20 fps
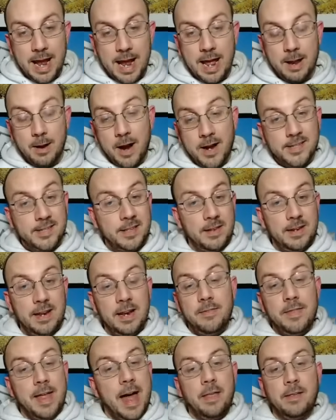And honestly, they
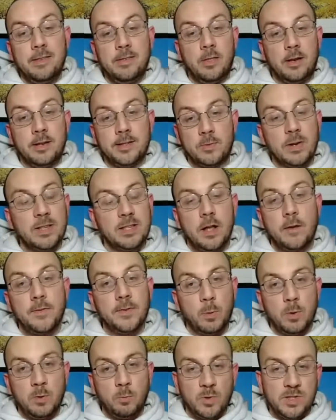needed that because the rest of
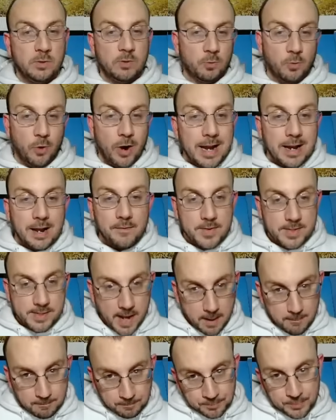the offense wasn't great in this
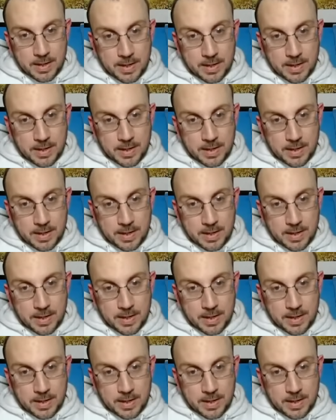game.